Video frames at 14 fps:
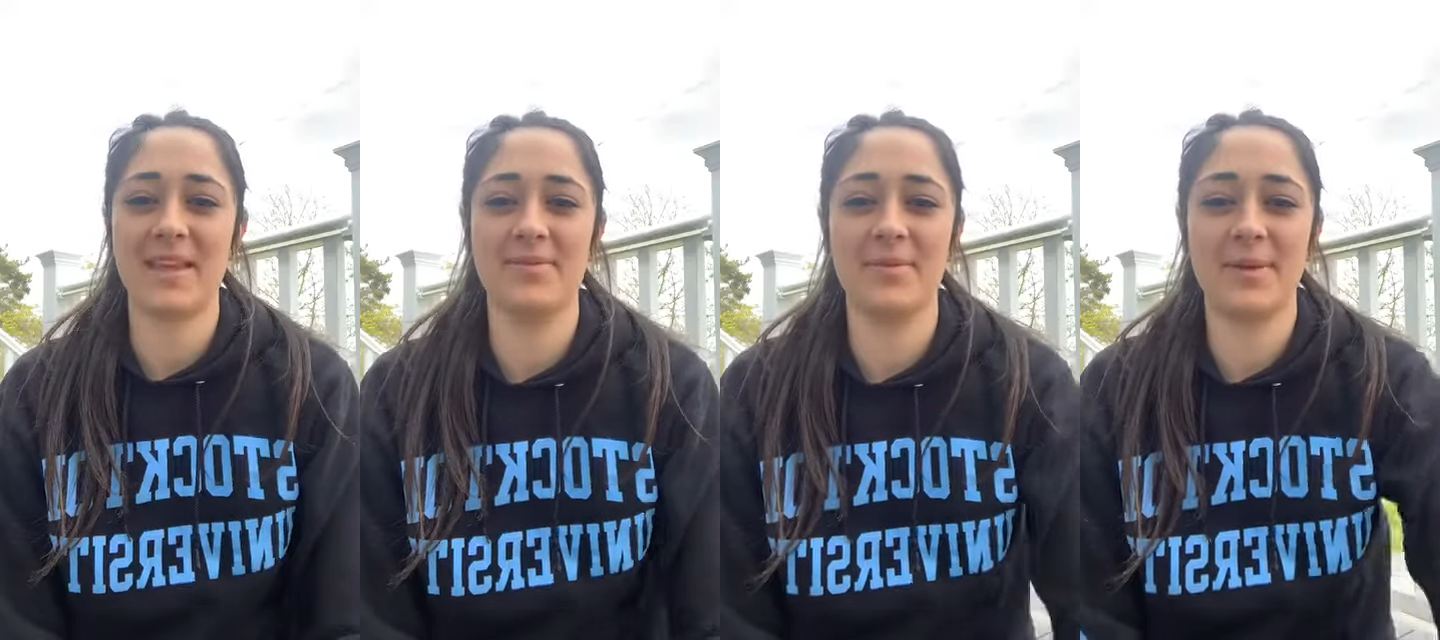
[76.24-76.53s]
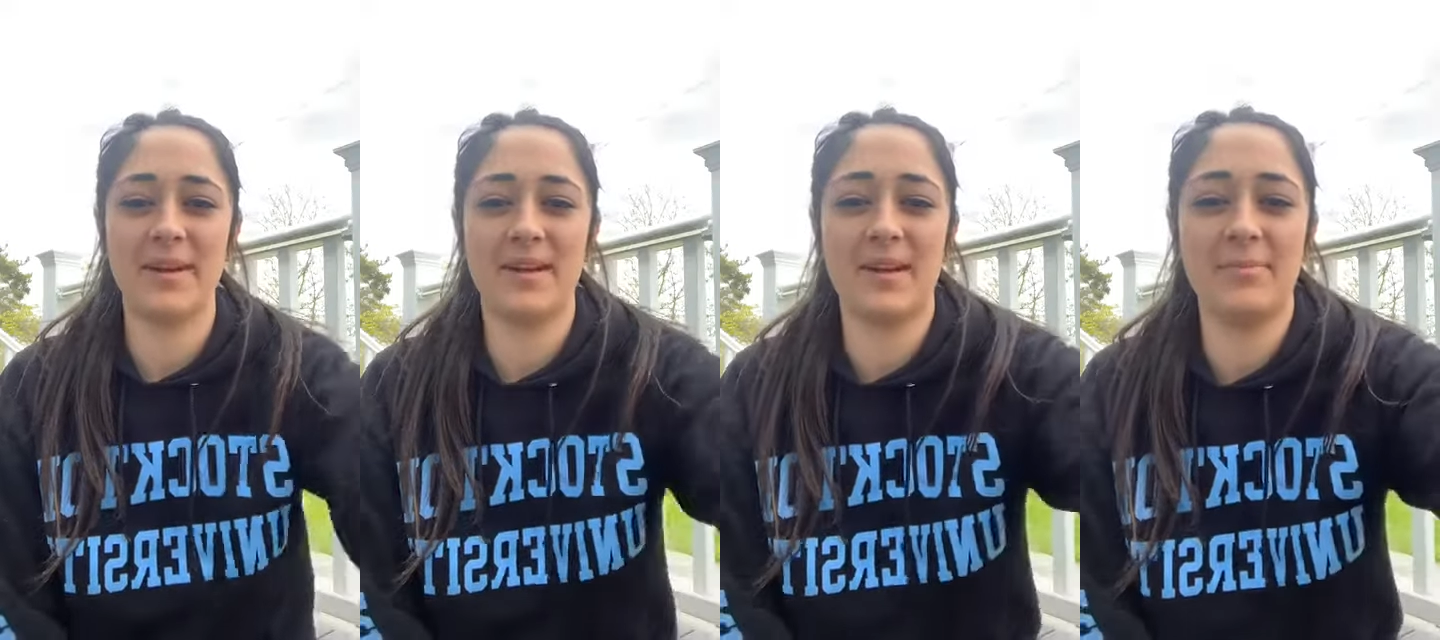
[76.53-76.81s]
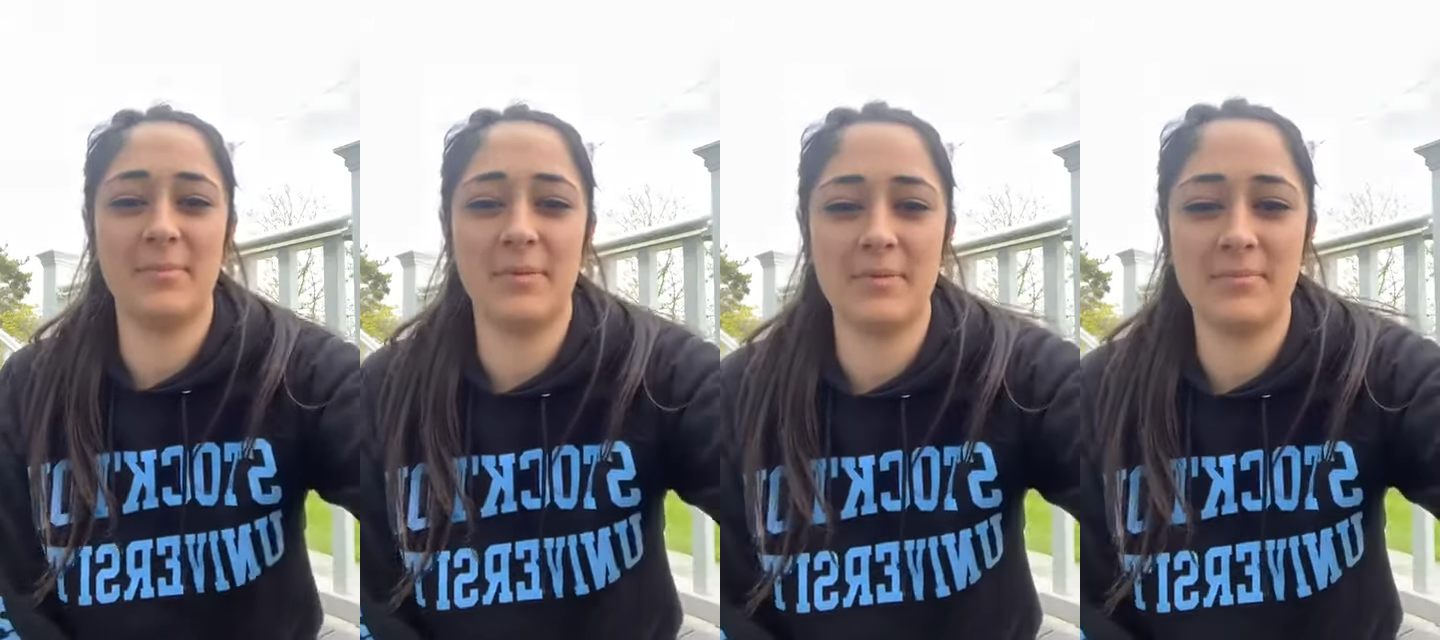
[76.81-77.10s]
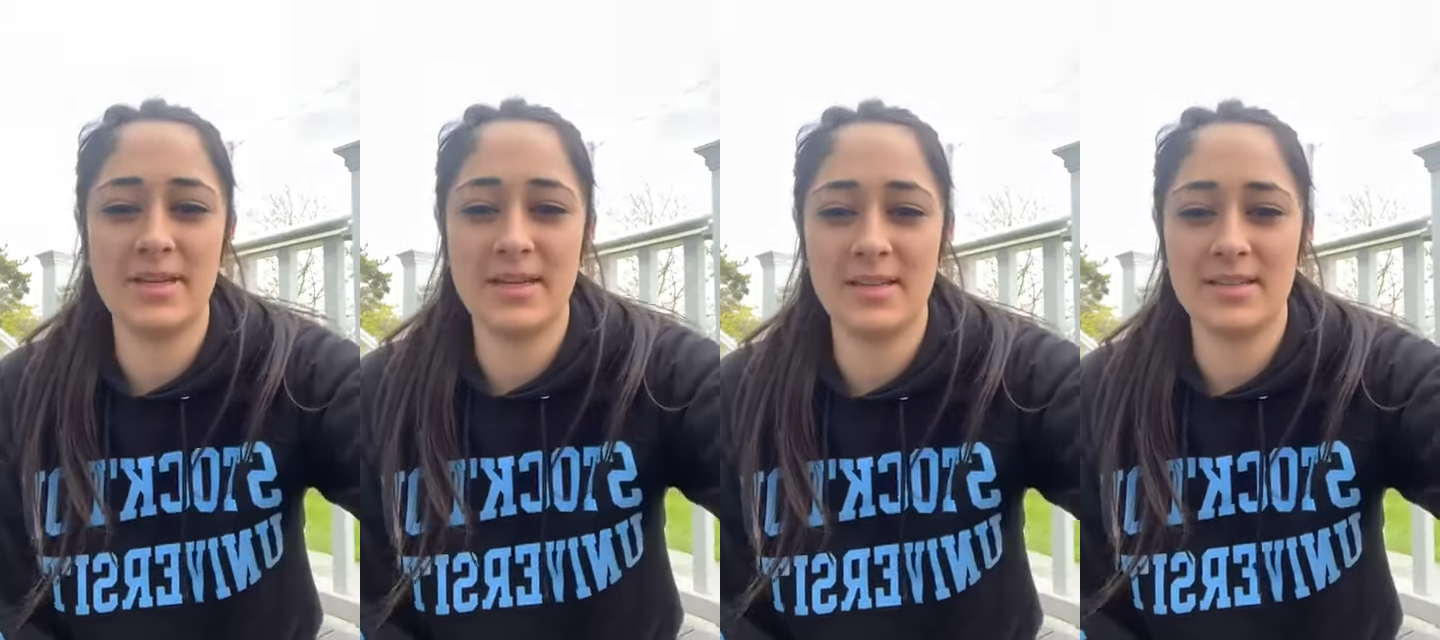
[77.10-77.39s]
We'll wait a couple more
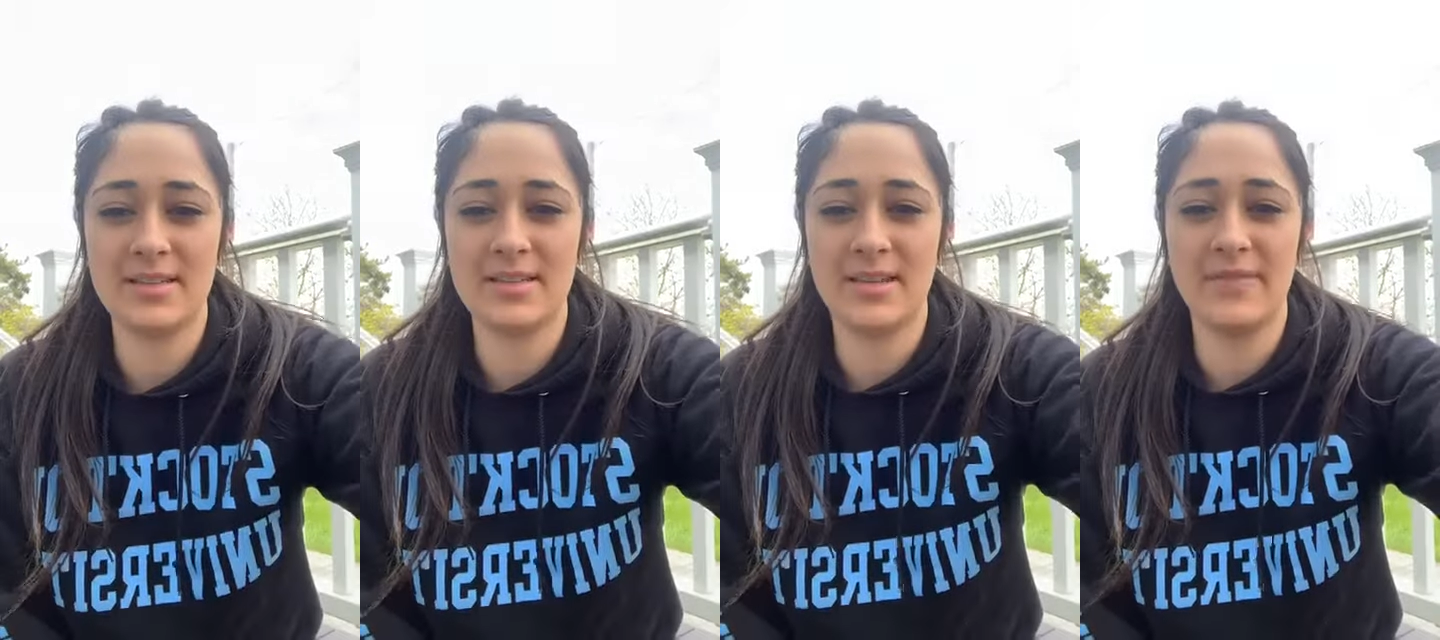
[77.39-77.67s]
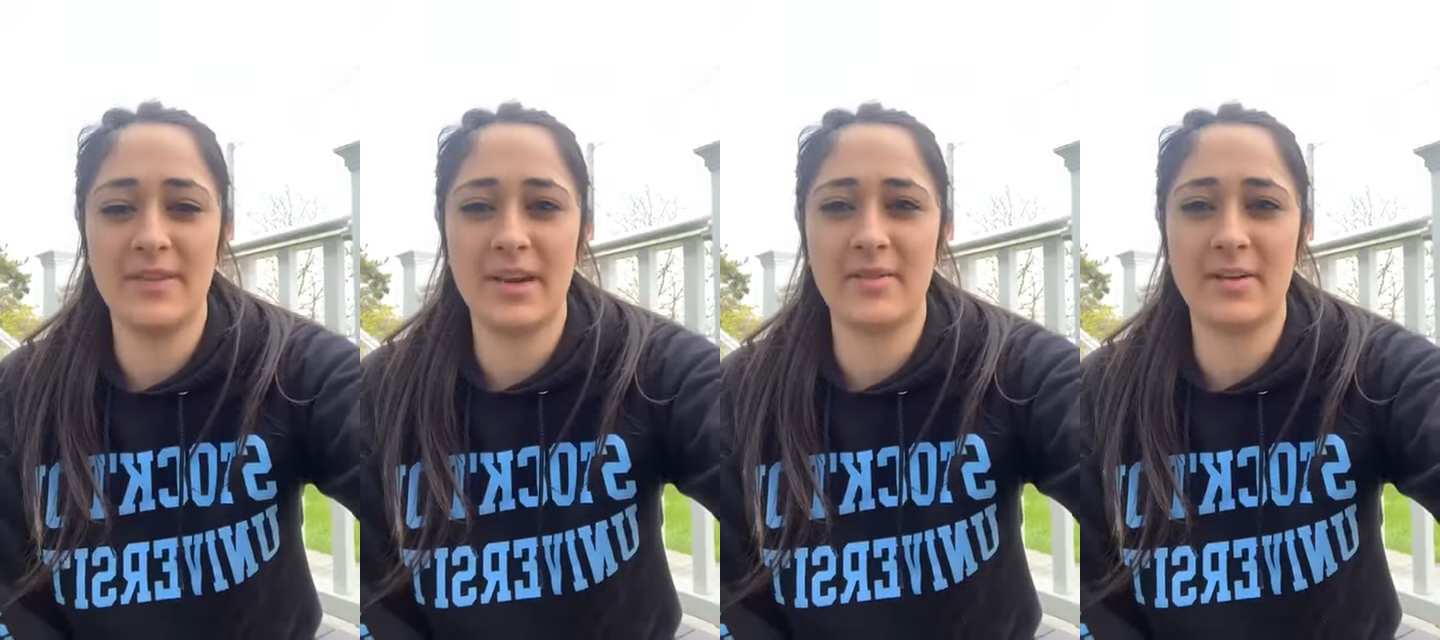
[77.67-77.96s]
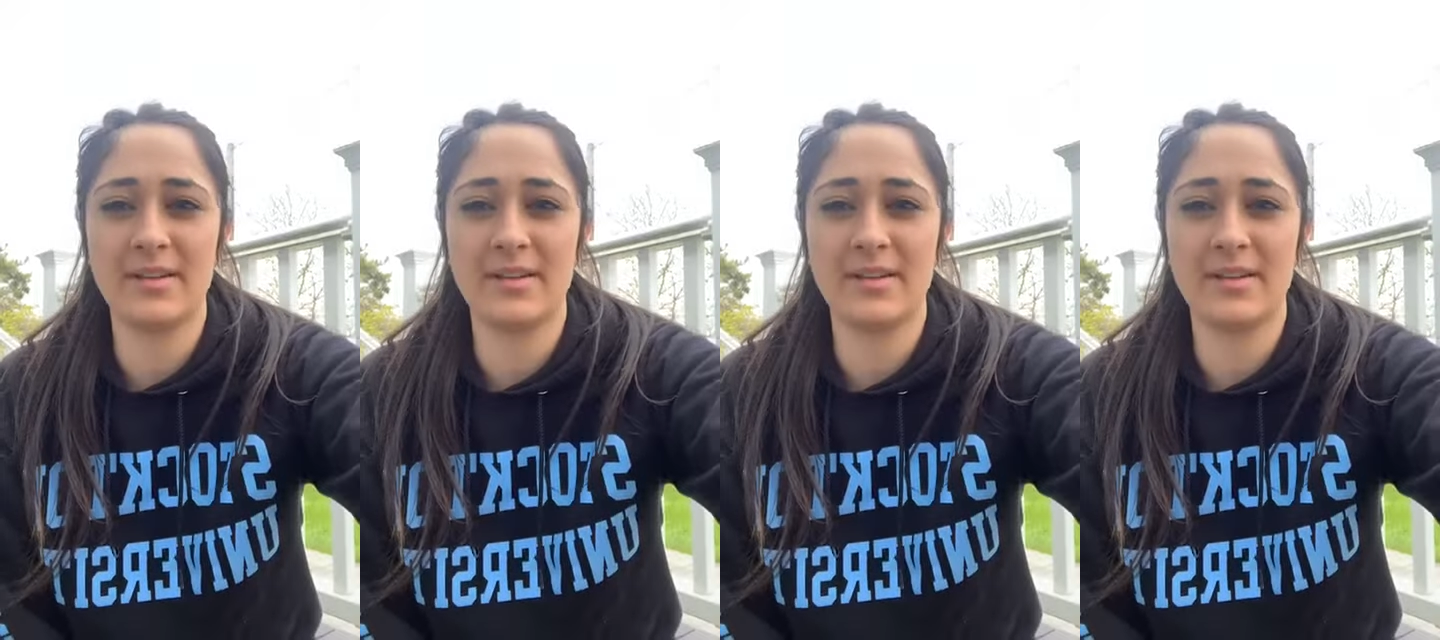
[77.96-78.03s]
minutes to see if anyone